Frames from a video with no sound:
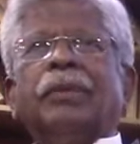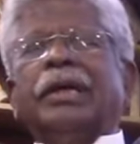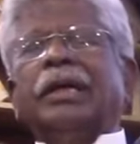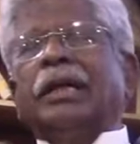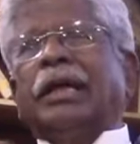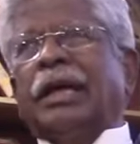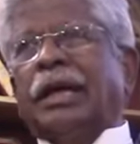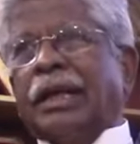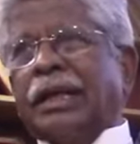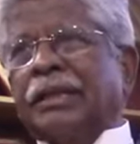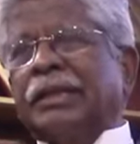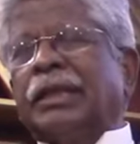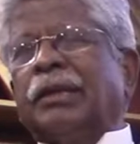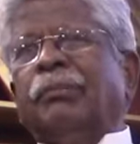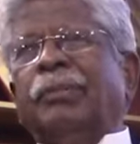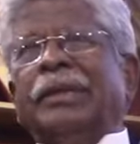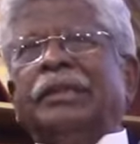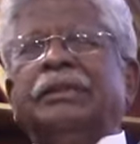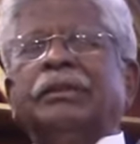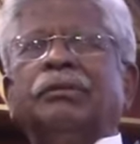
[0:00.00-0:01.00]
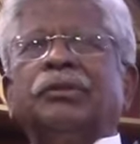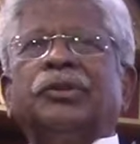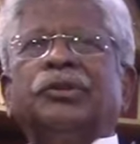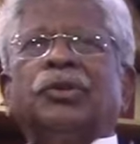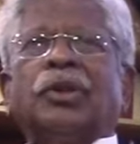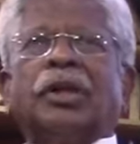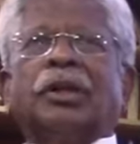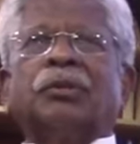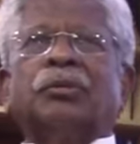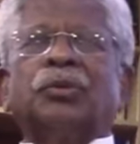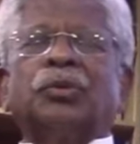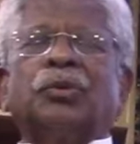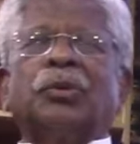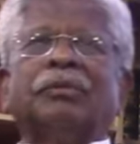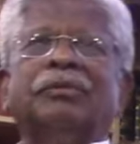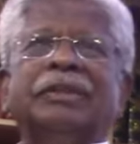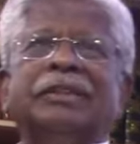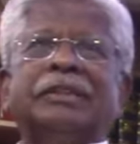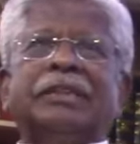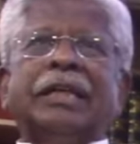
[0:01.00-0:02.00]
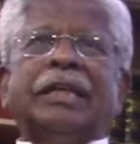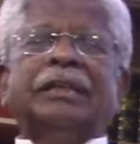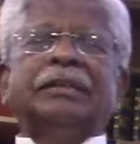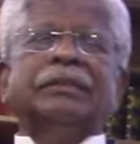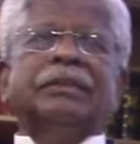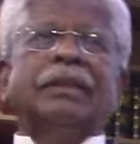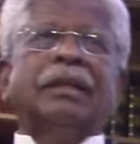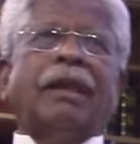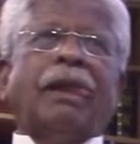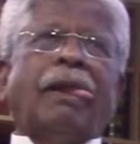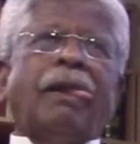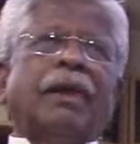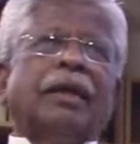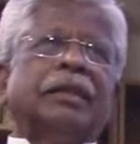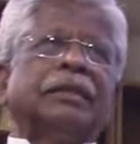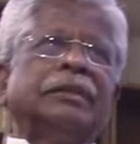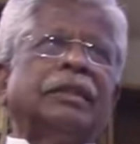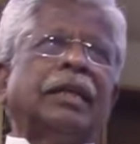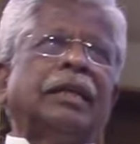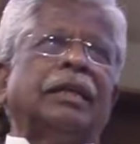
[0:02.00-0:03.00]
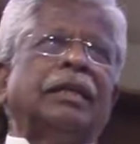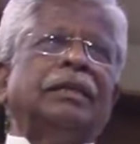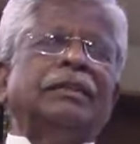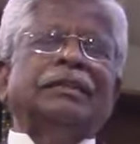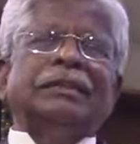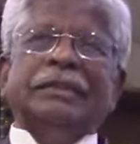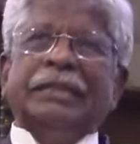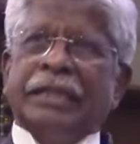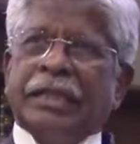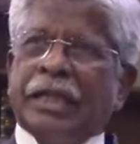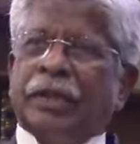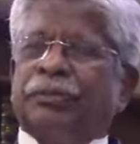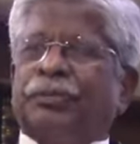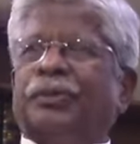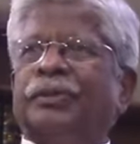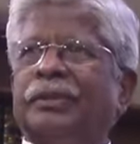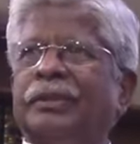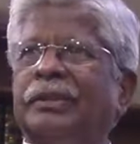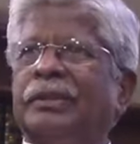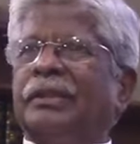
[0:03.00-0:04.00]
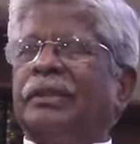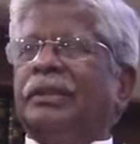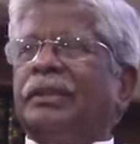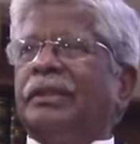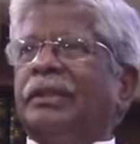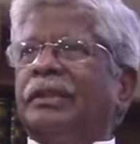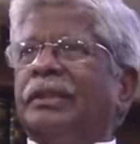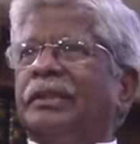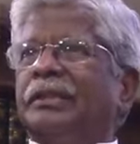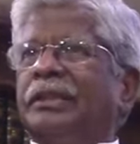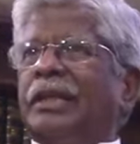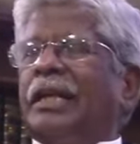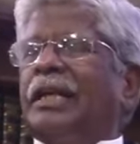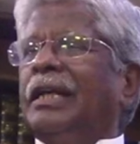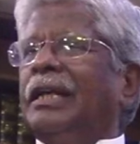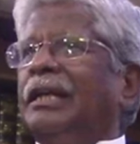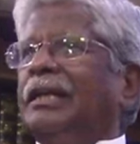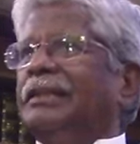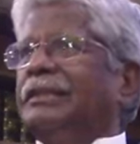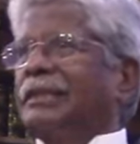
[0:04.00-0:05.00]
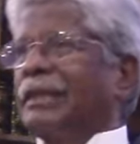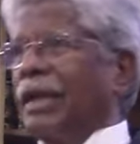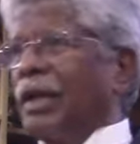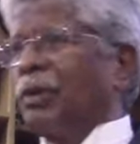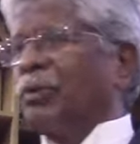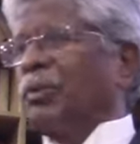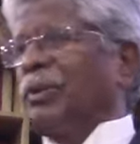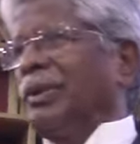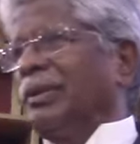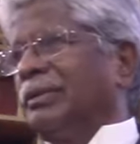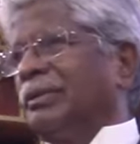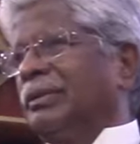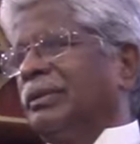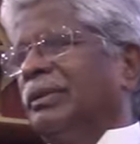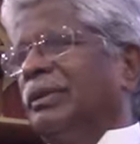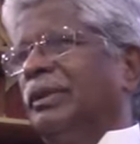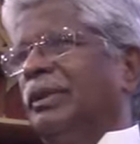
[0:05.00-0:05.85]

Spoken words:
by another bench of this Honorable Court, which says that it is enough that it is served